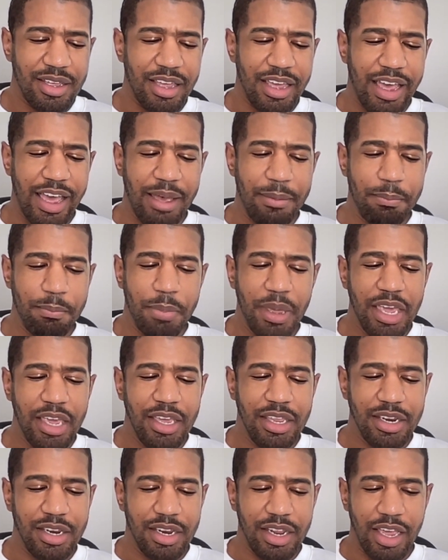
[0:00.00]

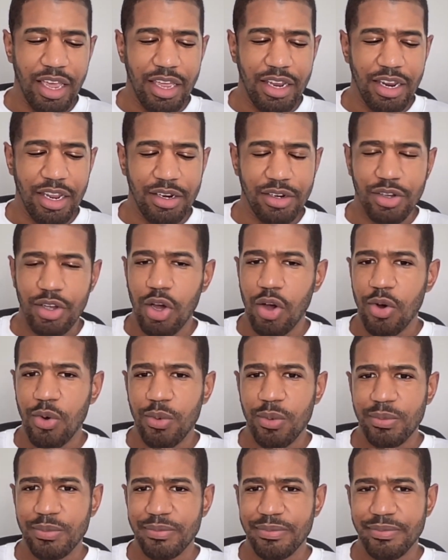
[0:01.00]
and Co.
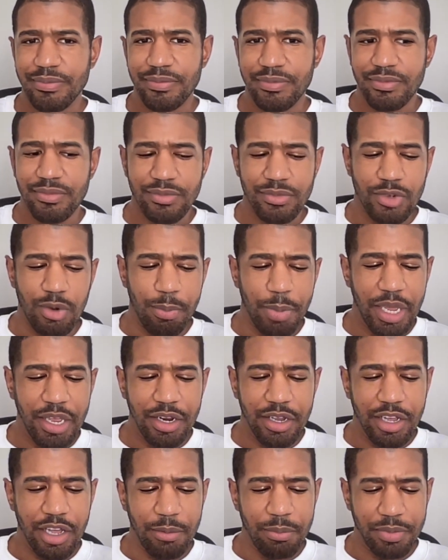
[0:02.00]
or Bain
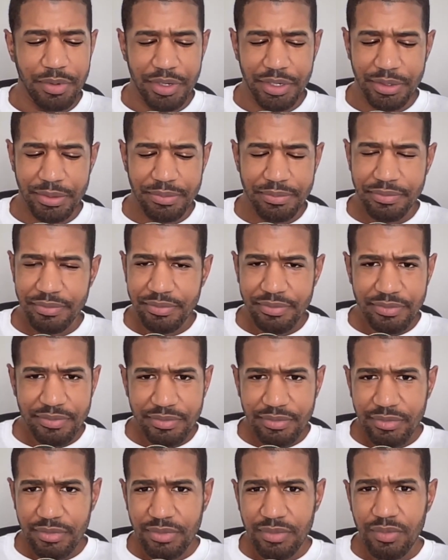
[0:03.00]
and Company.
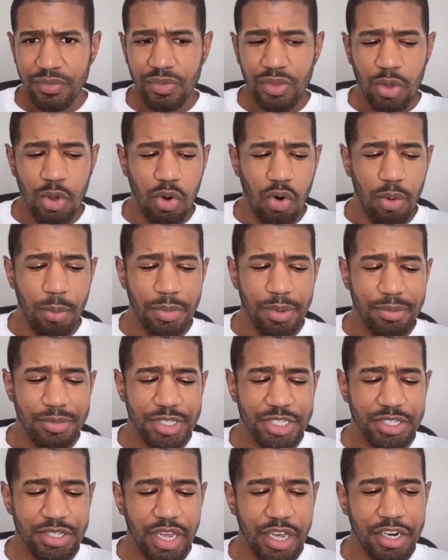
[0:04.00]
Or I'm
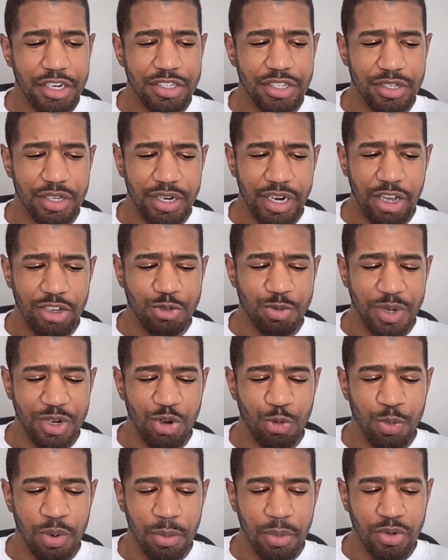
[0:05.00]
excited to announce my new
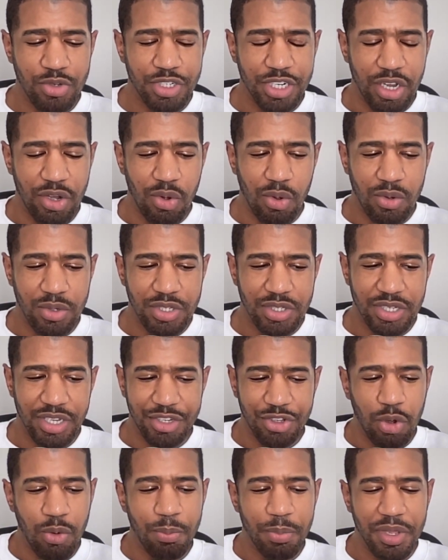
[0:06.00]
promotion at Gold. Like,
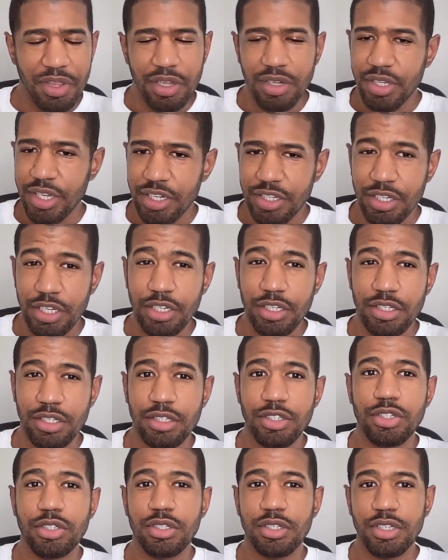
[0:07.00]
don't be the LinkedIn.
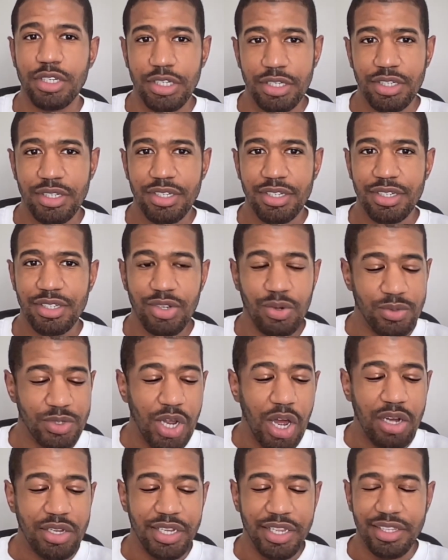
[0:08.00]
Don't
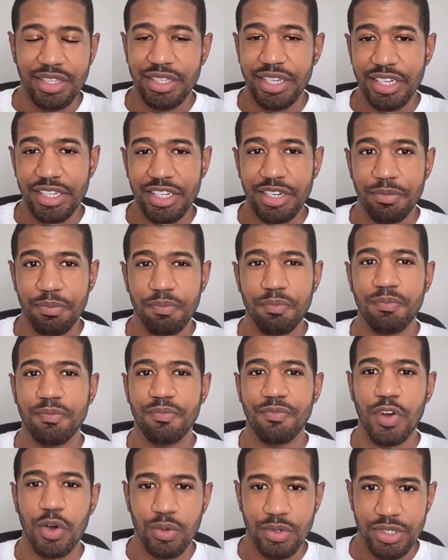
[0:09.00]
talk like the LinkedIn
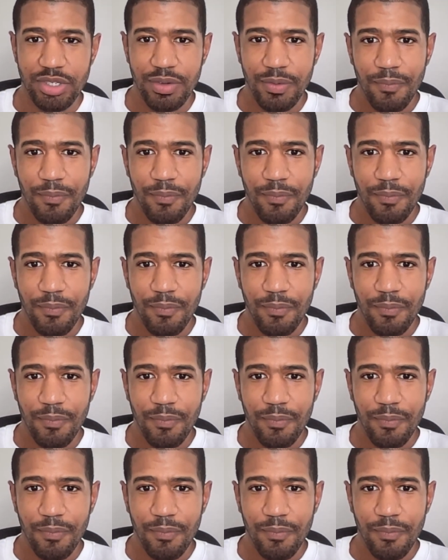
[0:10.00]
folks.